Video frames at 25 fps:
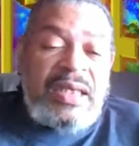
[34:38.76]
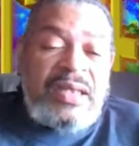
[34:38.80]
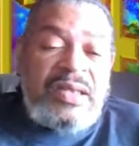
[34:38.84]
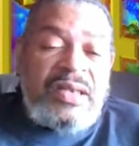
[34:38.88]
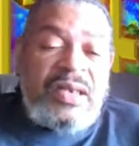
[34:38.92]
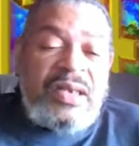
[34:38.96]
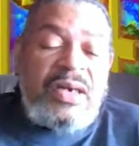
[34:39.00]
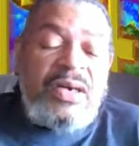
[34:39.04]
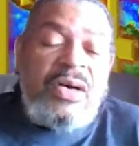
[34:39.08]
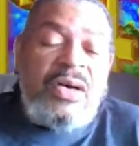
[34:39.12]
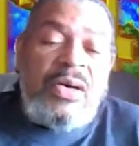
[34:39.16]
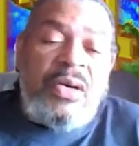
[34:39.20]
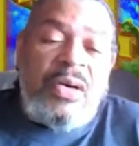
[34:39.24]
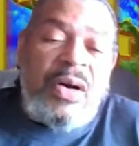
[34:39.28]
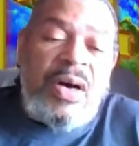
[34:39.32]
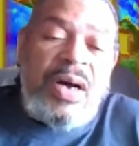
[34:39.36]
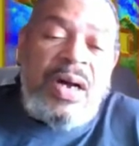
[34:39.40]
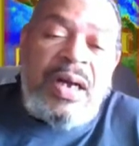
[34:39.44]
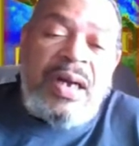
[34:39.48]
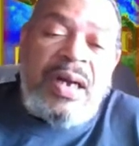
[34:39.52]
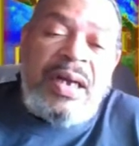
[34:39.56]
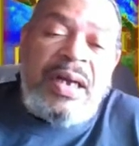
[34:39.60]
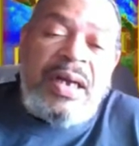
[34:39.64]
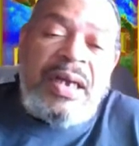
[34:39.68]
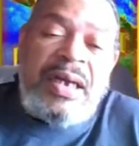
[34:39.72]
So,
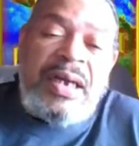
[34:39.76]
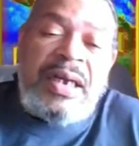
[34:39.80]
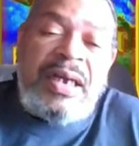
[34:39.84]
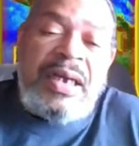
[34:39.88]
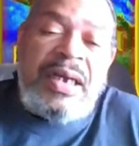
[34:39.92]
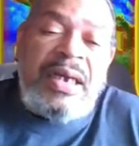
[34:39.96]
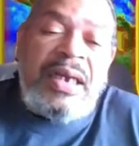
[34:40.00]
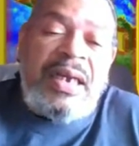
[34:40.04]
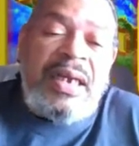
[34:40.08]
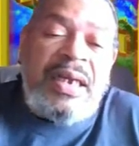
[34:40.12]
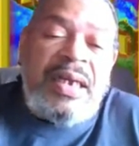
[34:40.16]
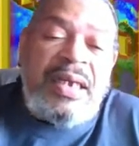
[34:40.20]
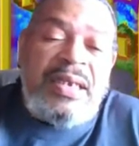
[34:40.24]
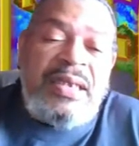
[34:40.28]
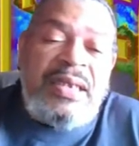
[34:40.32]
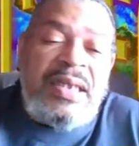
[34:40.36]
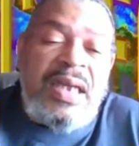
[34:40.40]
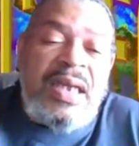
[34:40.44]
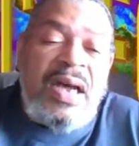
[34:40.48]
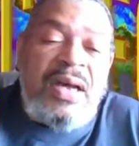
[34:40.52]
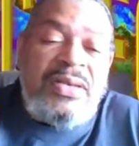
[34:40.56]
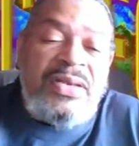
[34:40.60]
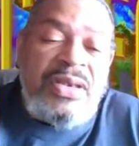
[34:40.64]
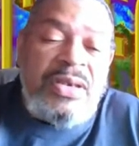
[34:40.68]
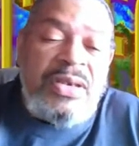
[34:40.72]
he's
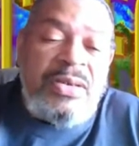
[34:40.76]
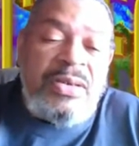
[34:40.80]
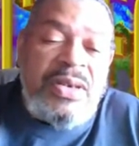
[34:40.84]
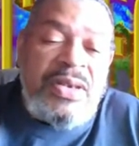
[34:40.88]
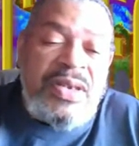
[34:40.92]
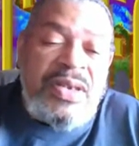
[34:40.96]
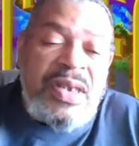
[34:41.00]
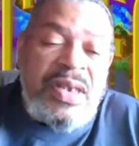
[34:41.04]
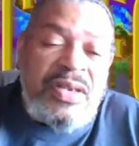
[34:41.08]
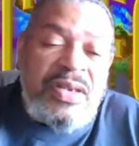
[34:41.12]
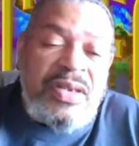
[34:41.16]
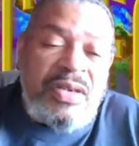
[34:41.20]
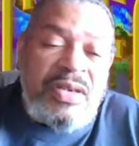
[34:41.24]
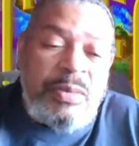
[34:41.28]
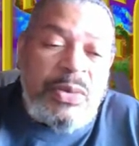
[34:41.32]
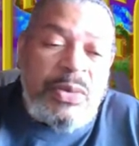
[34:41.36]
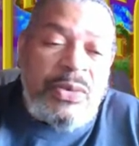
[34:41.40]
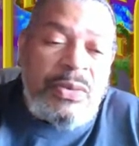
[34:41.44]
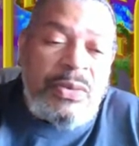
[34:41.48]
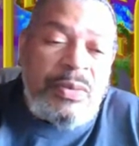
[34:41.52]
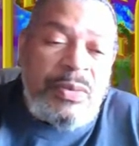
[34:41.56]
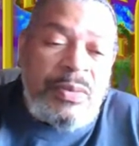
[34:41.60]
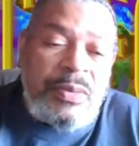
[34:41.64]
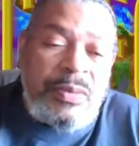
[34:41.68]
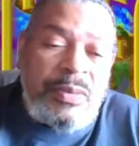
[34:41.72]
also accessible.